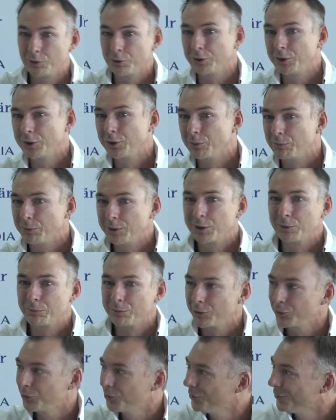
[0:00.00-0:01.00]
looking at the bigger
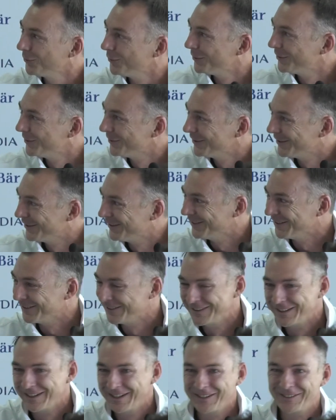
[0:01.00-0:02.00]
picture
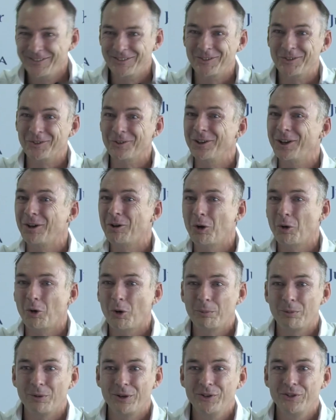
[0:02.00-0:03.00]
to sort our whole
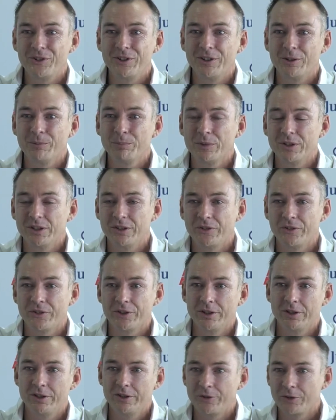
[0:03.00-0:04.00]
operation out. But
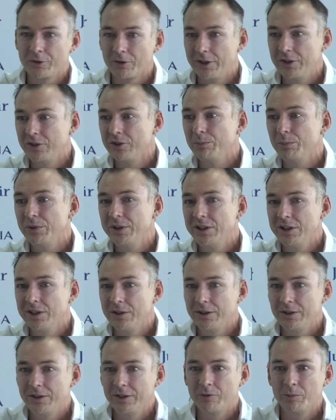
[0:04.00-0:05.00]
it's great to be
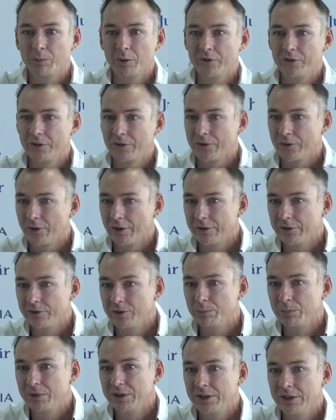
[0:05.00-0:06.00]
here. Everybody's excited to
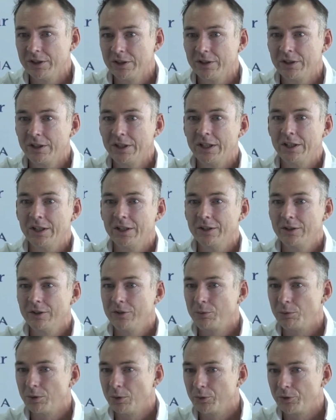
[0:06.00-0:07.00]
be here.
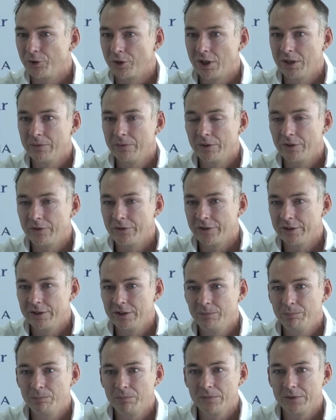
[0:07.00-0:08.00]
There's real drive in the
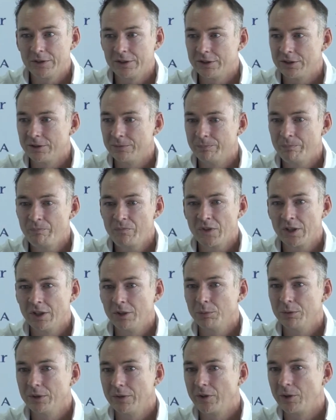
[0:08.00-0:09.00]
team.
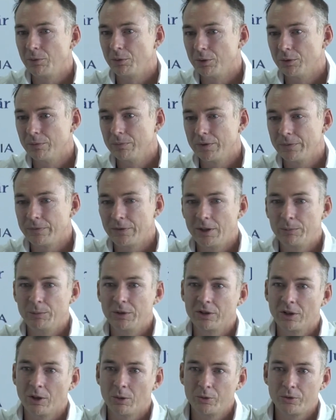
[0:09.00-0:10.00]
We have that real family
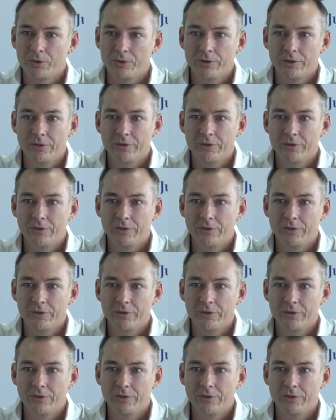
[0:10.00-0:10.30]
culture in the